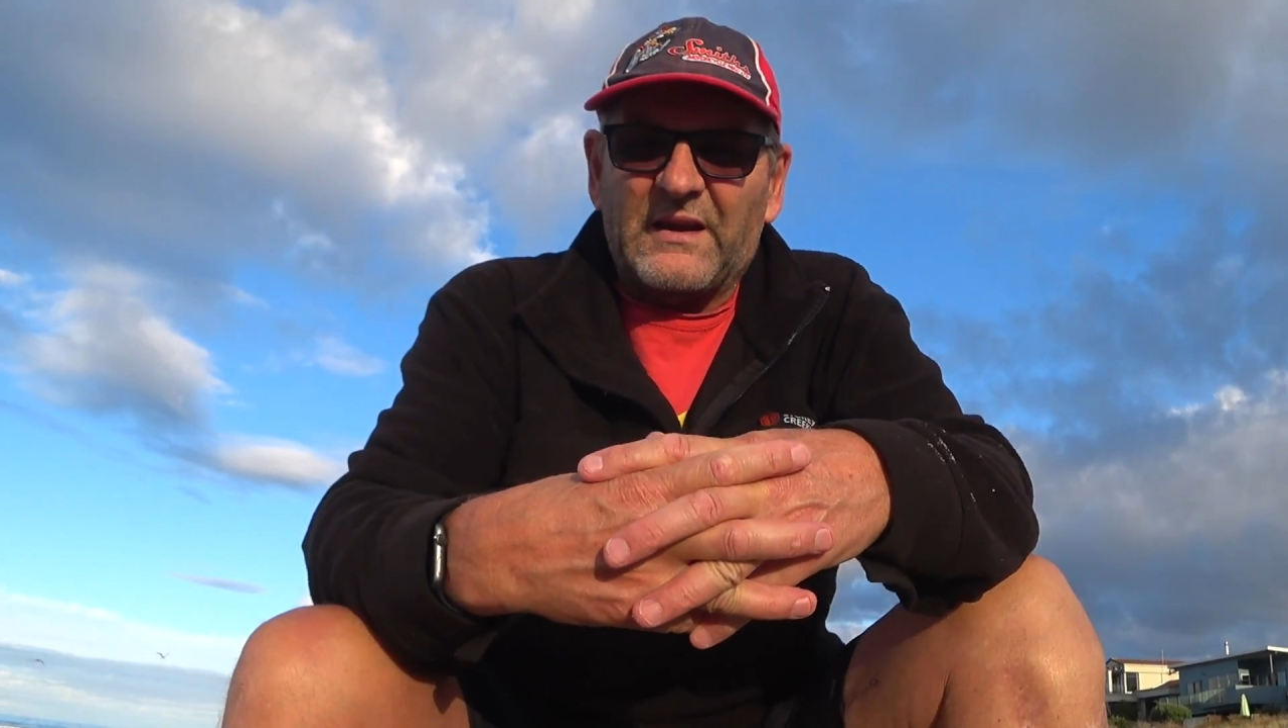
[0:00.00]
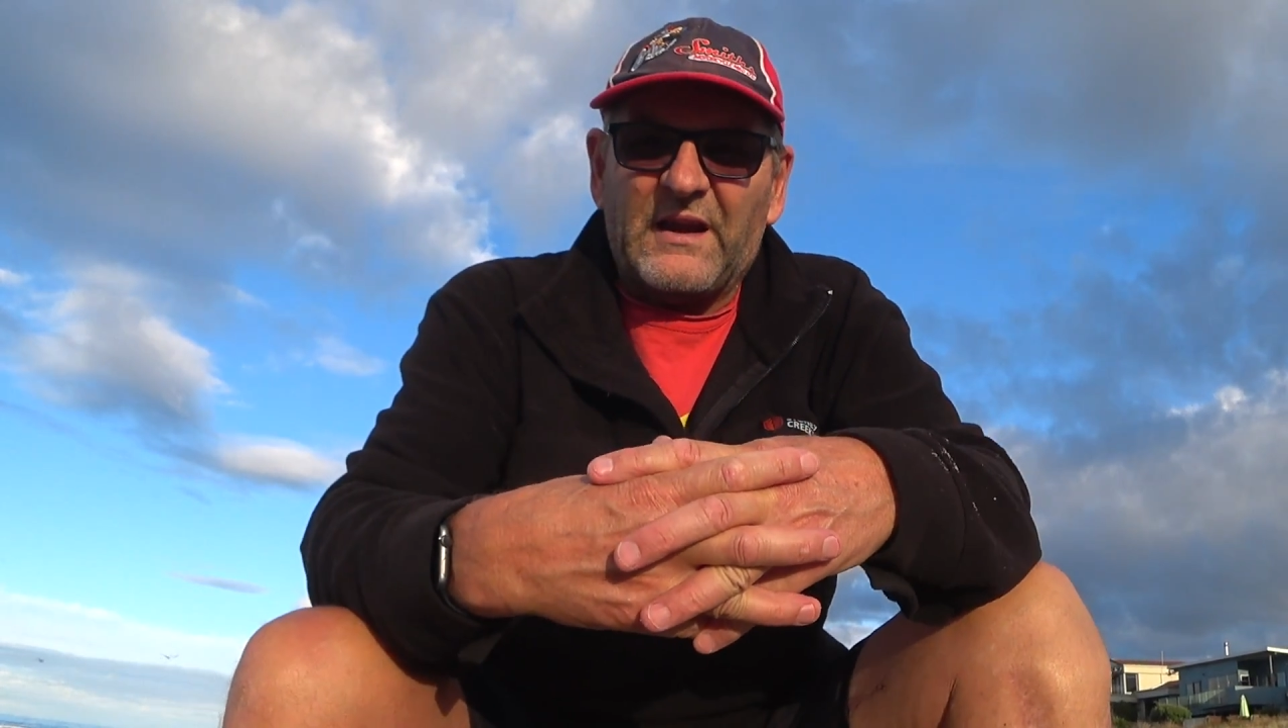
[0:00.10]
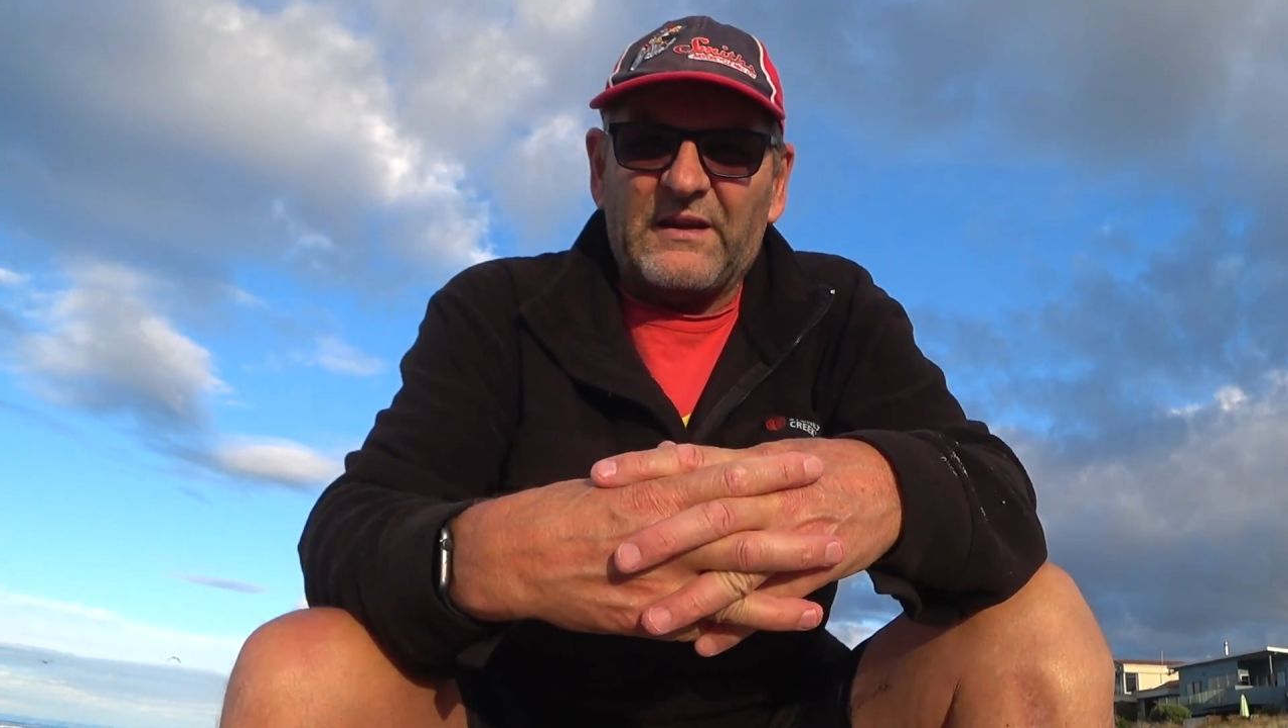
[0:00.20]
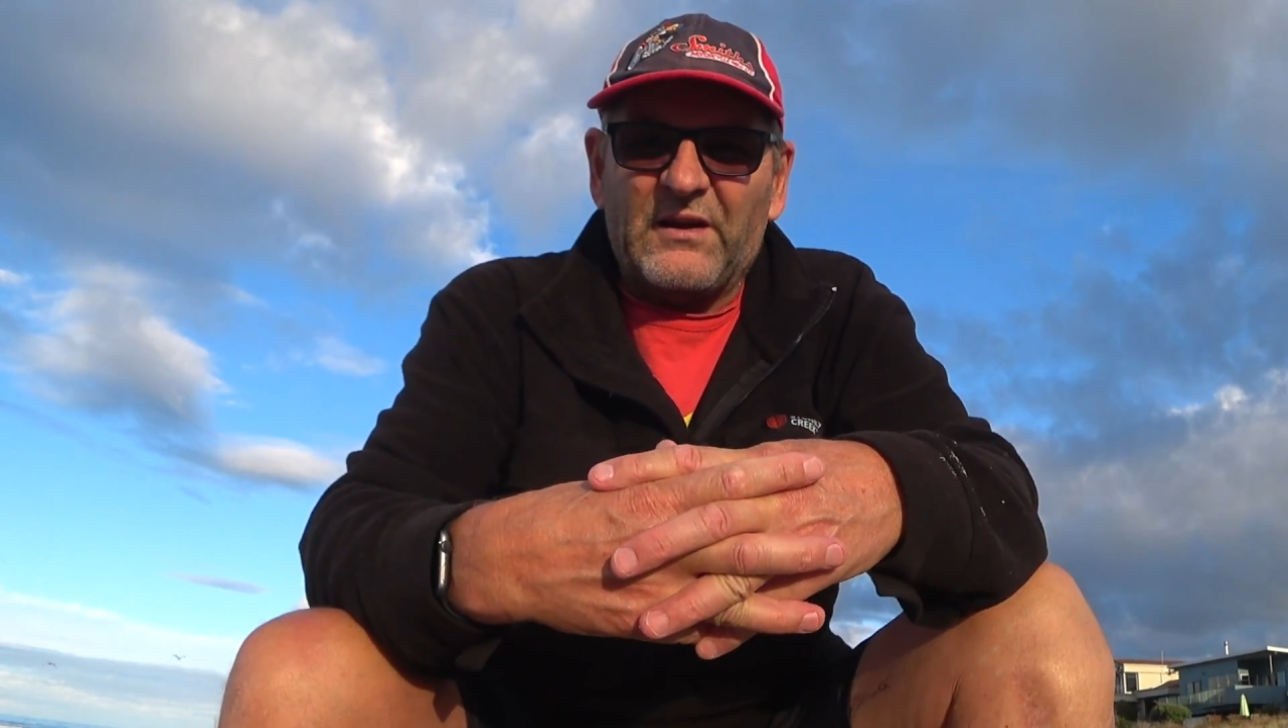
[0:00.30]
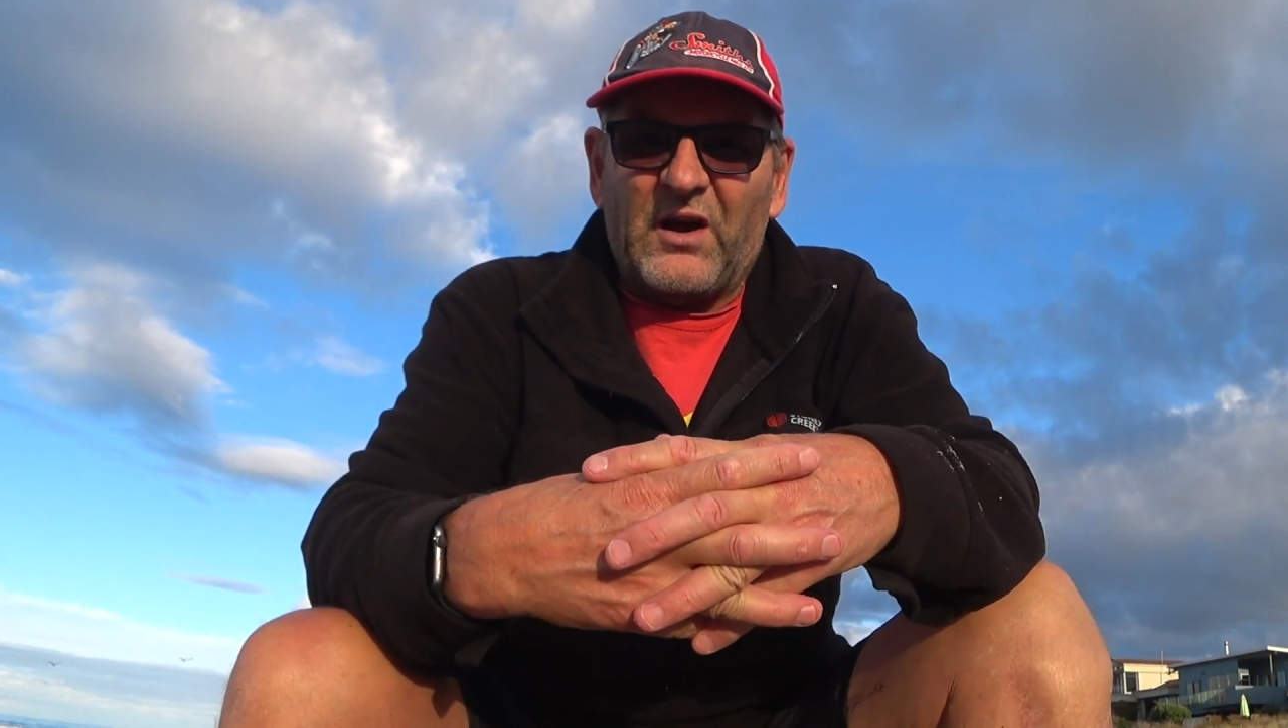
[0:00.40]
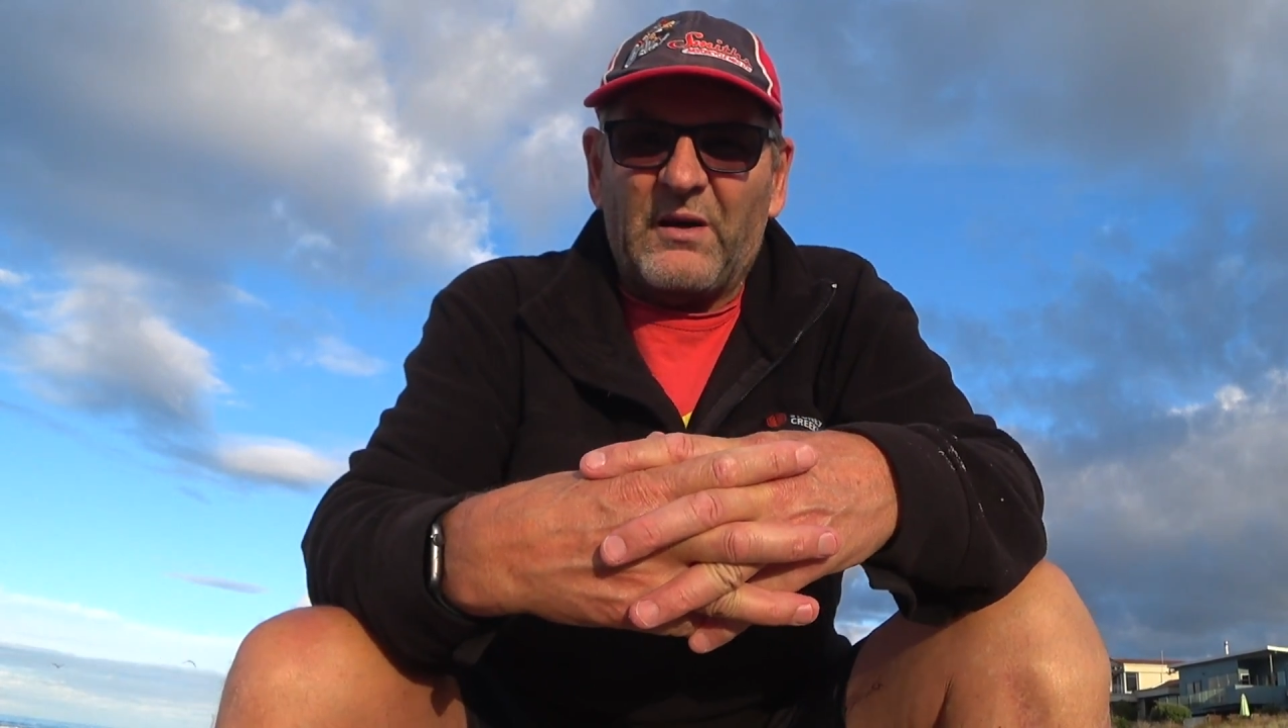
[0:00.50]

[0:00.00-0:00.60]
Kathy and I